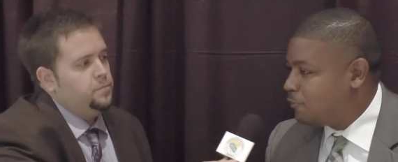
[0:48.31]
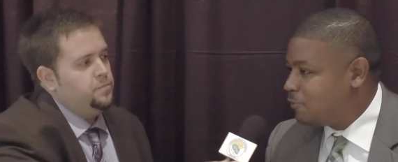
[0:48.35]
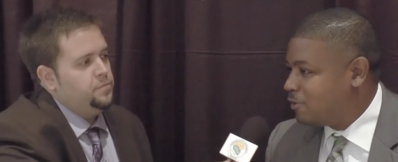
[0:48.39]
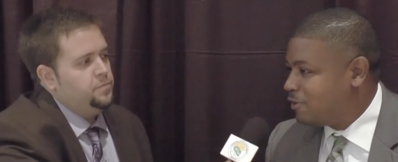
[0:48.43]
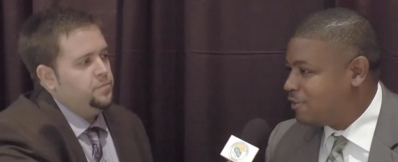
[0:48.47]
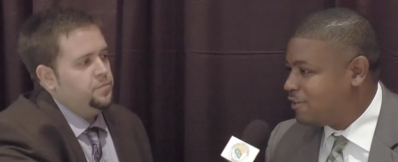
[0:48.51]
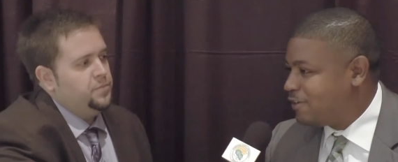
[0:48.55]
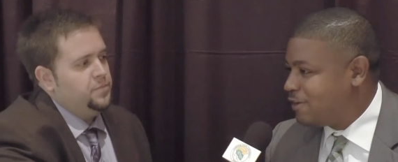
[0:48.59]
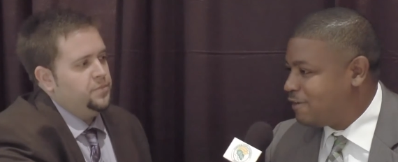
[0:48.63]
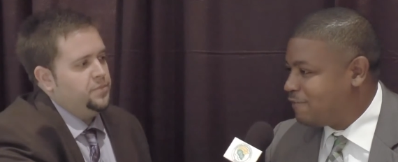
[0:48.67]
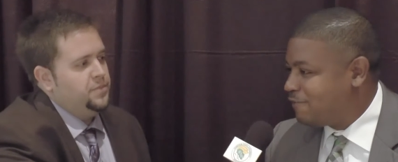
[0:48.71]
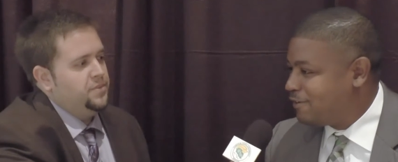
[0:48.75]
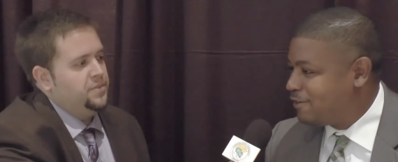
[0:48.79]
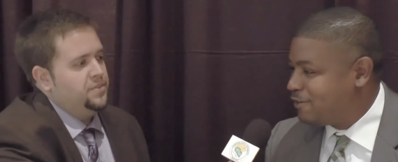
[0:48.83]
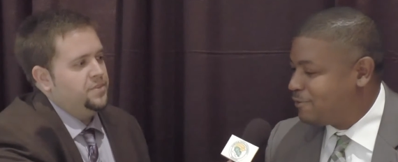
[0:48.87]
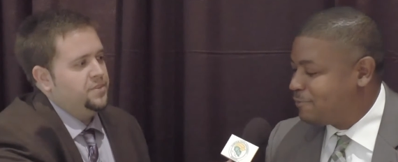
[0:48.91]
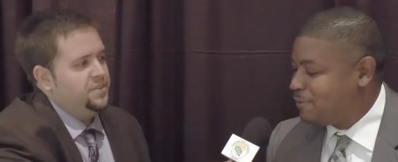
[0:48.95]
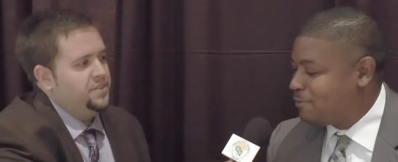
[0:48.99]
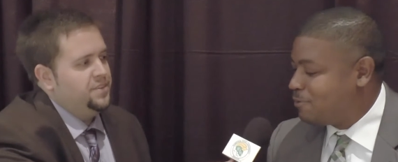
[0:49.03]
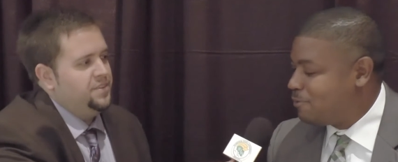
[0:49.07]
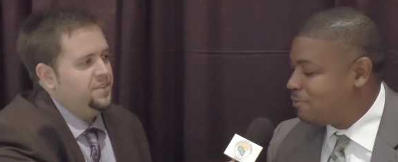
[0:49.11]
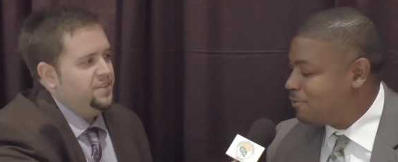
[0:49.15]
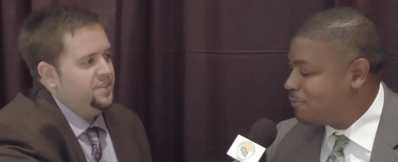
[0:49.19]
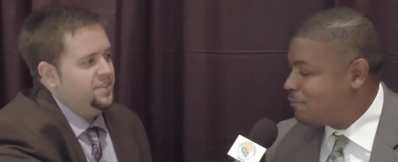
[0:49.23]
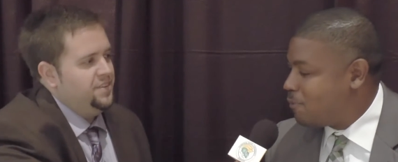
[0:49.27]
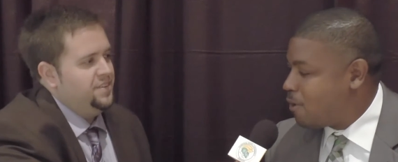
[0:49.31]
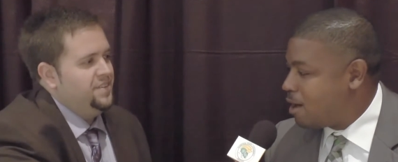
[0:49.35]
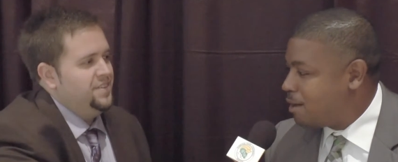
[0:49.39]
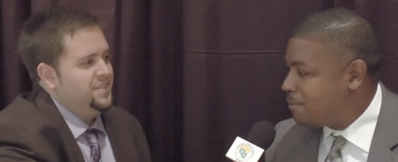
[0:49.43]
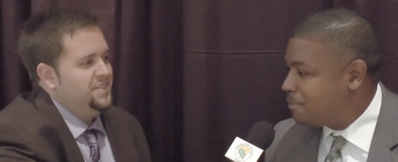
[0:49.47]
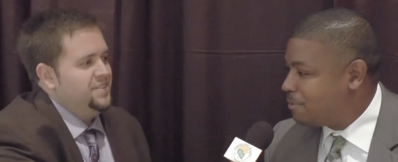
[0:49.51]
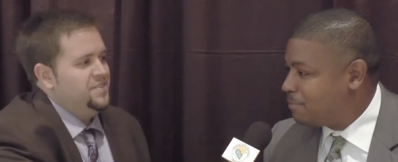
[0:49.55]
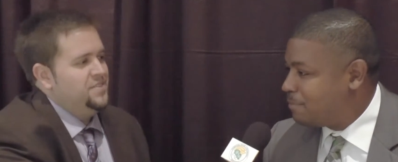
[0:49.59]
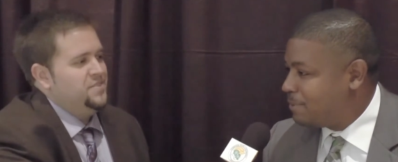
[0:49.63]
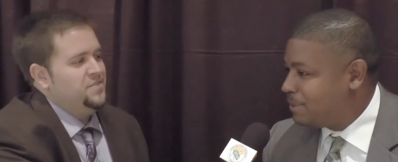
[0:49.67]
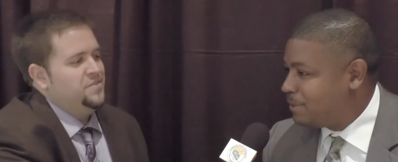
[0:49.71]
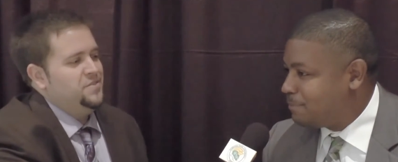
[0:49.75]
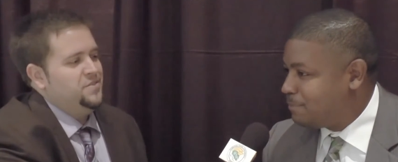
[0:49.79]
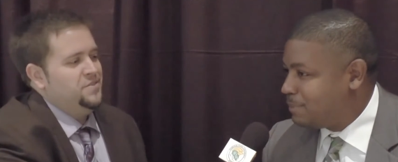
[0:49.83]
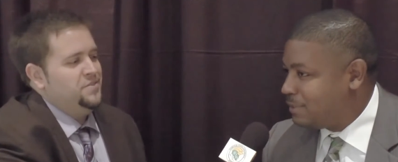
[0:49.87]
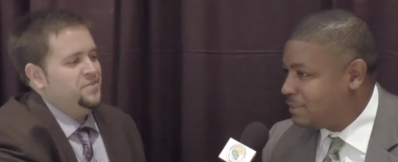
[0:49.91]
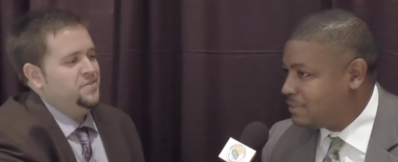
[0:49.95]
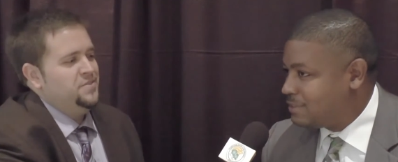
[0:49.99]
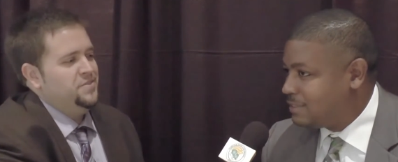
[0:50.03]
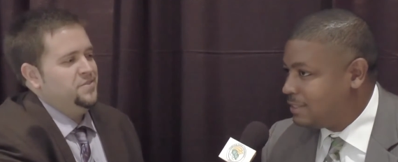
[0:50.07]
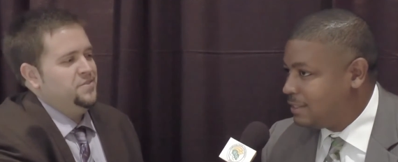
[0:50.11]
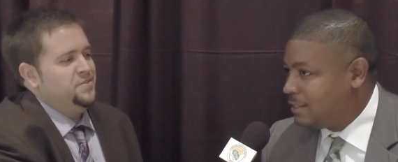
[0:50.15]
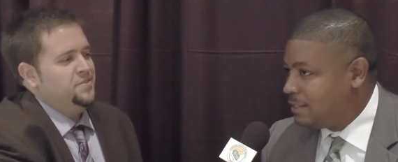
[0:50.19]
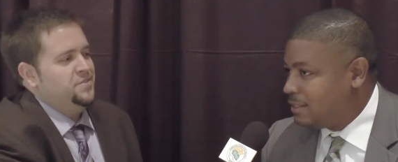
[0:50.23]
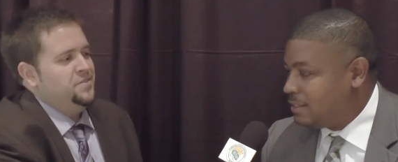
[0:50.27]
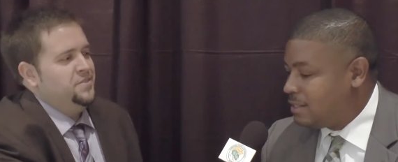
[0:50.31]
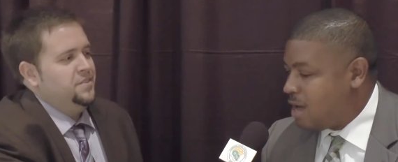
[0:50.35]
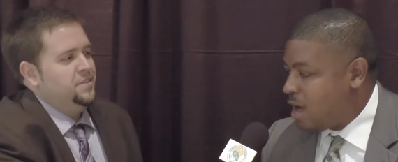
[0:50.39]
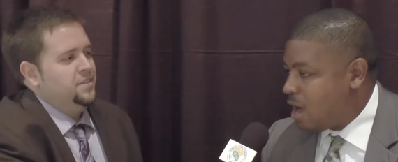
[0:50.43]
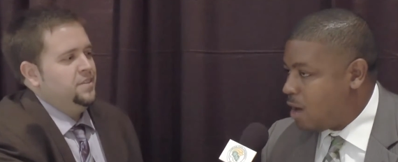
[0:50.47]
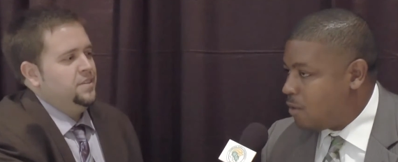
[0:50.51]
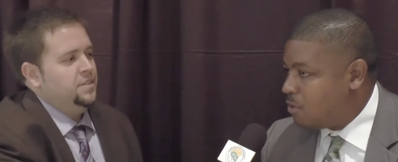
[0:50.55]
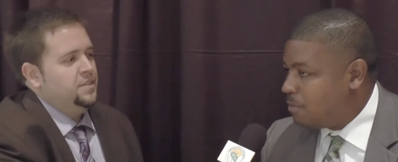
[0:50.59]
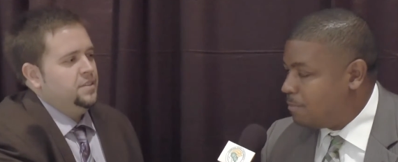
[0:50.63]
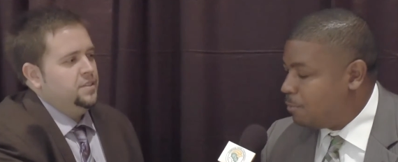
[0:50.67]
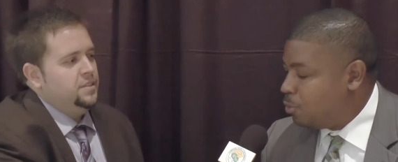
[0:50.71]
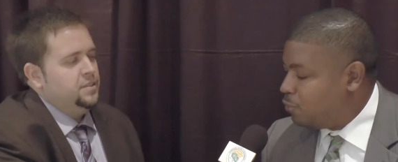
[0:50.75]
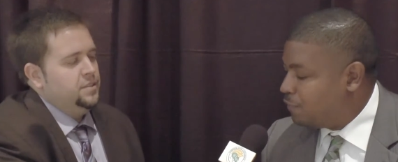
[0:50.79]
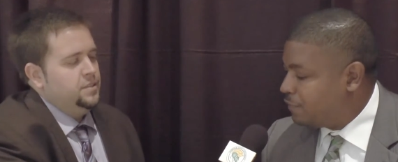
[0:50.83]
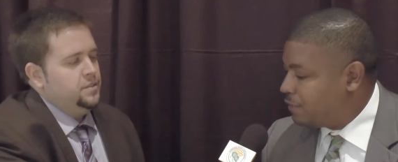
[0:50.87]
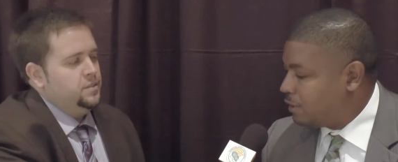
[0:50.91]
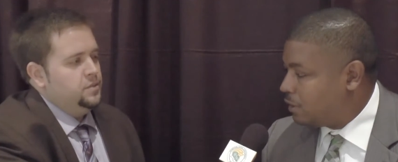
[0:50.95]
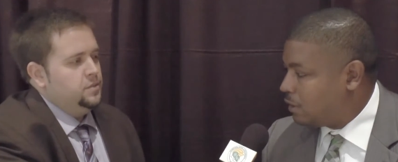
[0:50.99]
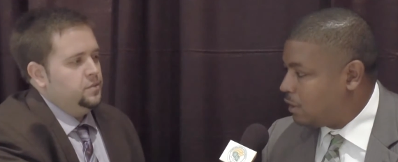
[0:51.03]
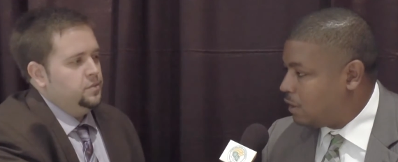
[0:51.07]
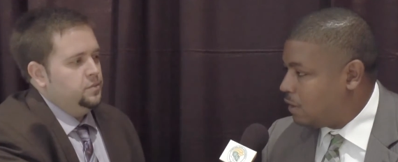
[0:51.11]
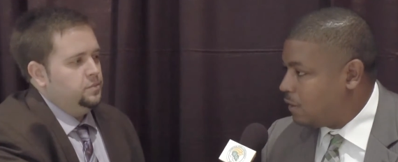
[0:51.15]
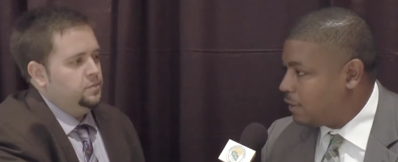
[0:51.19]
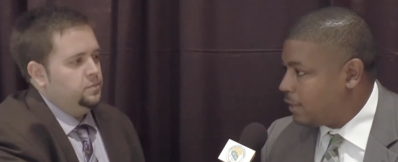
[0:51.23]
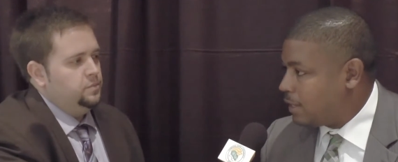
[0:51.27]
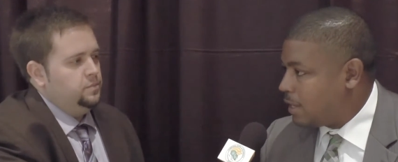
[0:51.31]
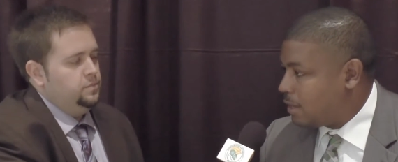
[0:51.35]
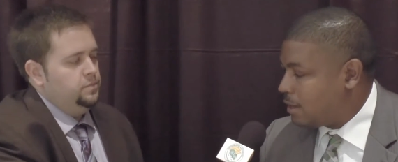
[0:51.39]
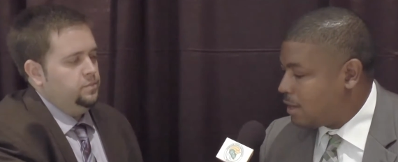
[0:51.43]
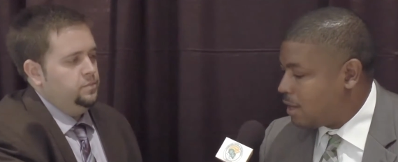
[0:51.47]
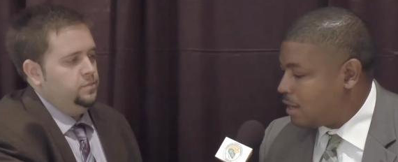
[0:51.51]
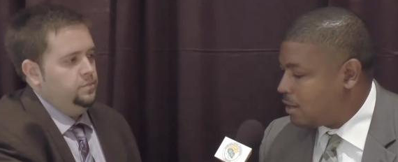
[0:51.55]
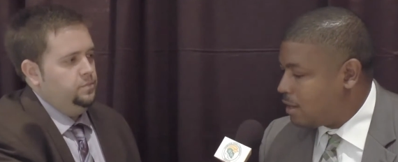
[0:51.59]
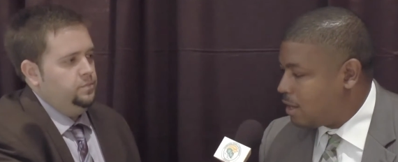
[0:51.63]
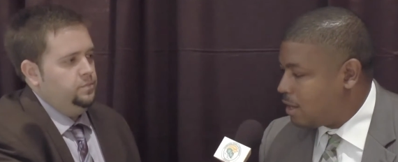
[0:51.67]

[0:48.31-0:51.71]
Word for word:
Speaker 1: well, they're never going to be where we want them to be, but uh, we're moving along at,